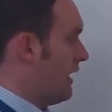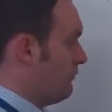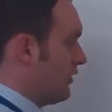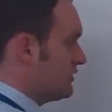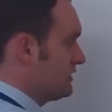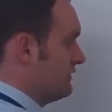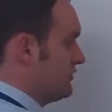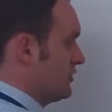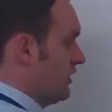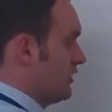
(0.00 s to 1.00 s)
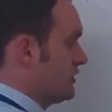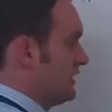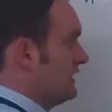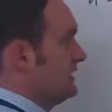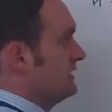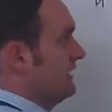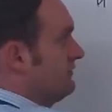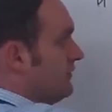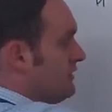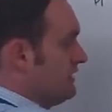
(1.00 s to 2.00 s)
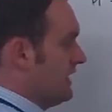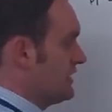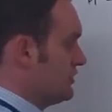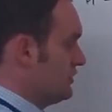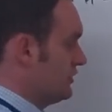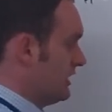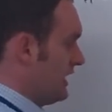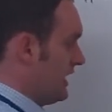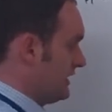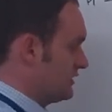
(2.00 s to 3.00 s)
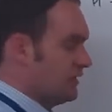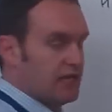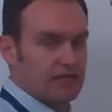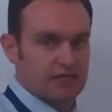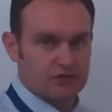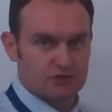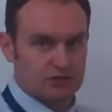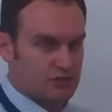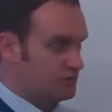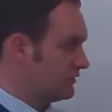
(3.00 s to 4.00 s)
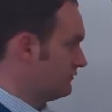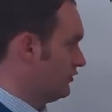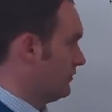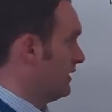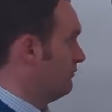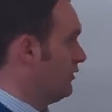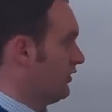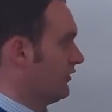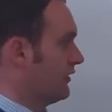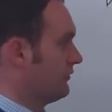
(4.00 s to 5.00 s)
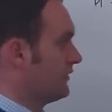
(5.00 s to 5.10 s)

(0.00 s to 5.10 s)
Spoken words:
a positive charge is left on the nitrogen as the electrons are used to form that bond.